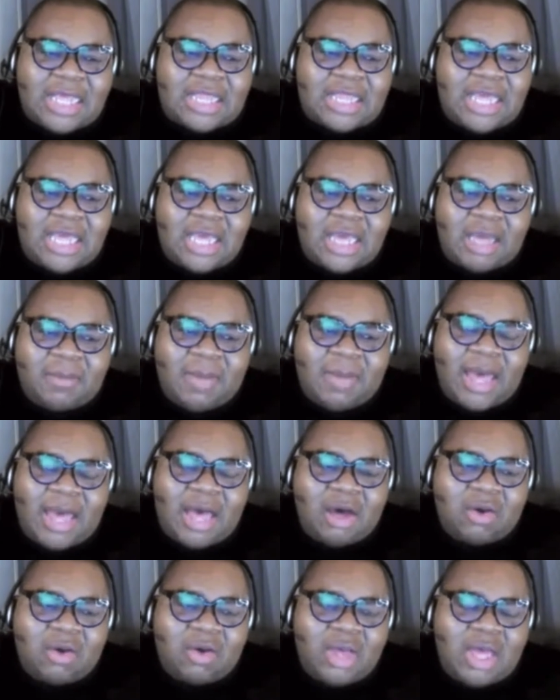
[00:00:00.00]
thinking
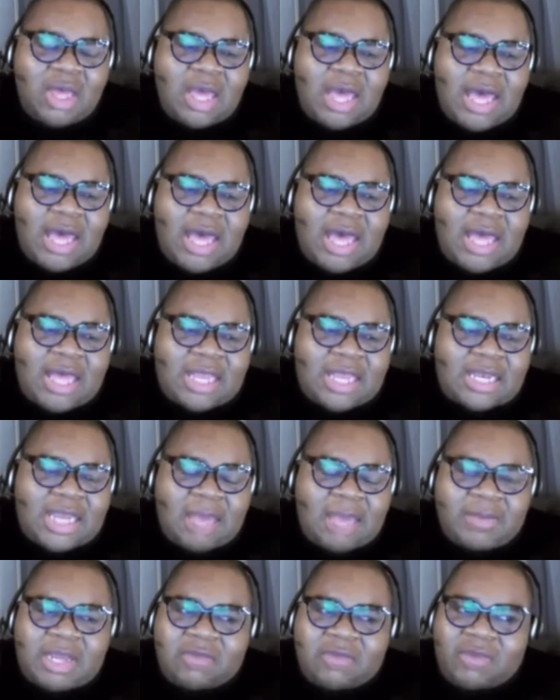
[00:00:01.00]
about
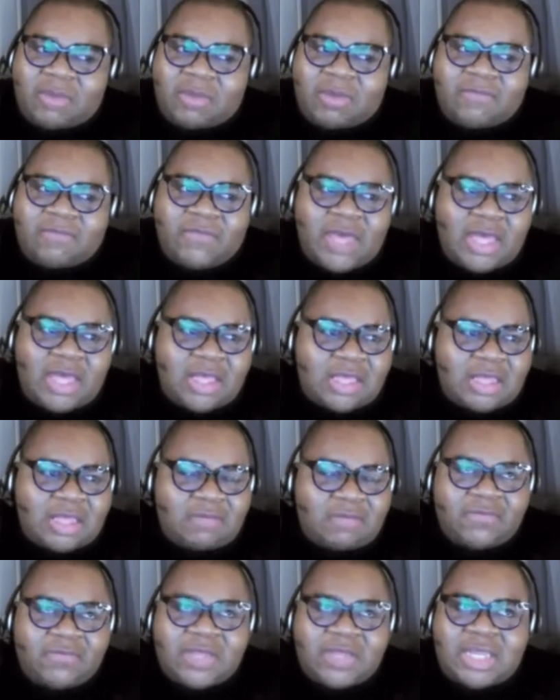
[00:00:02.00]
Dominique Remy
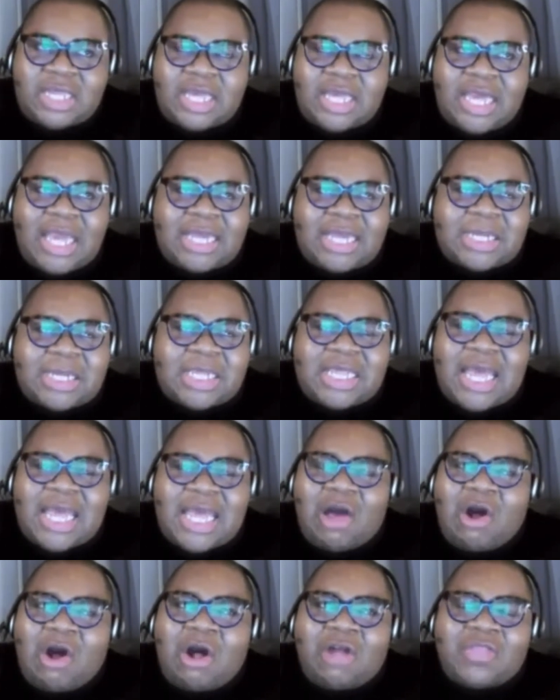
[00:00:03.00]
Fells in Philly, and just
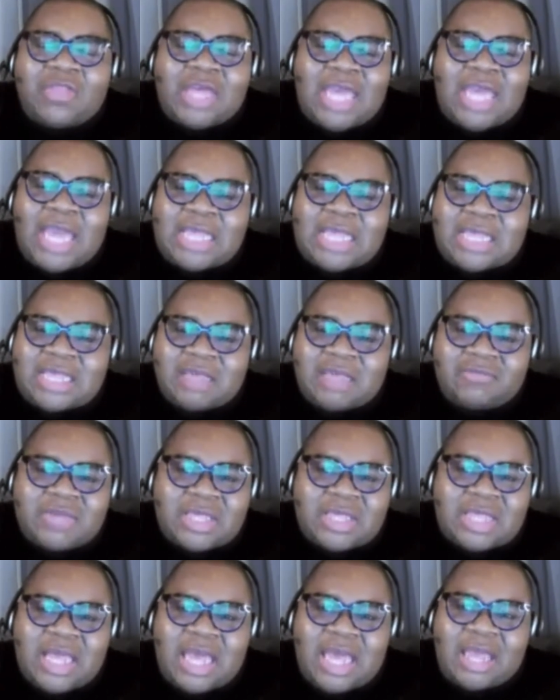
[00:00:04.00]
like all the cases of
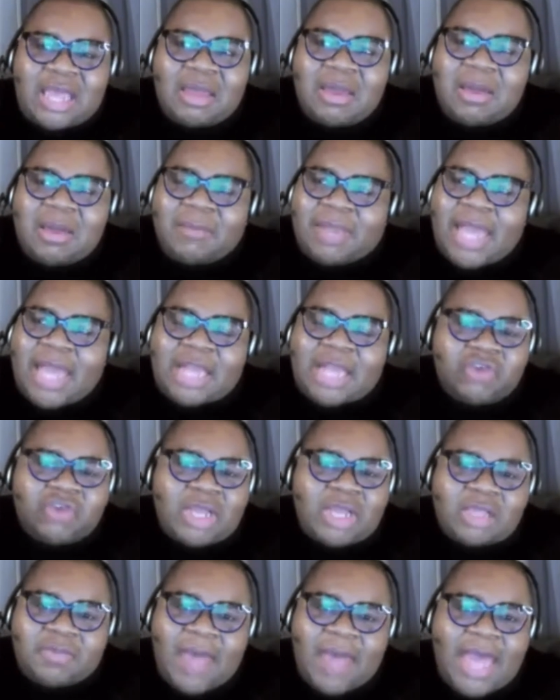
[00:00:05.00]
just like Black
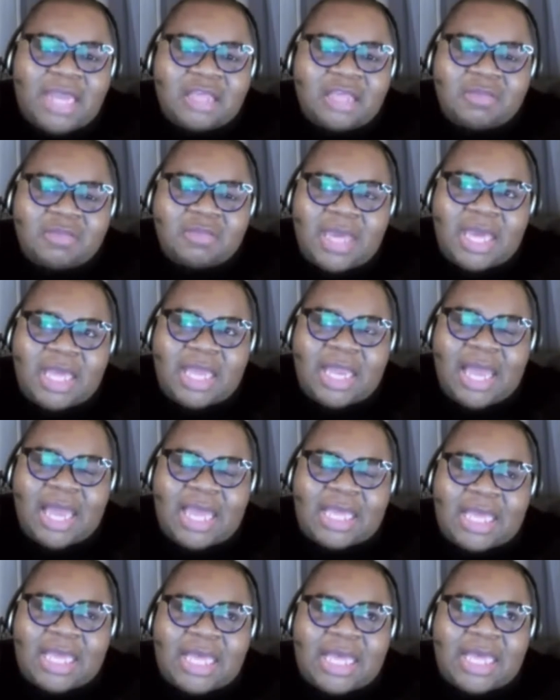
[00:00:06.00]
trans bodies being
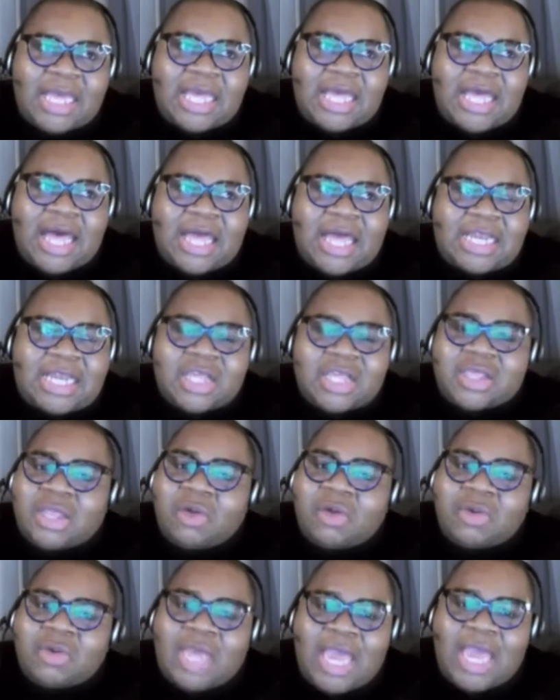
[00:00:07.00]
like
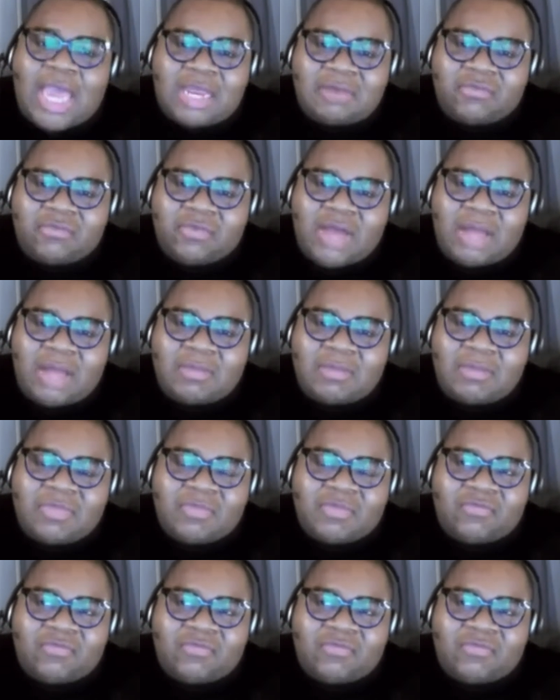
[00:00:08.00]
dislocated from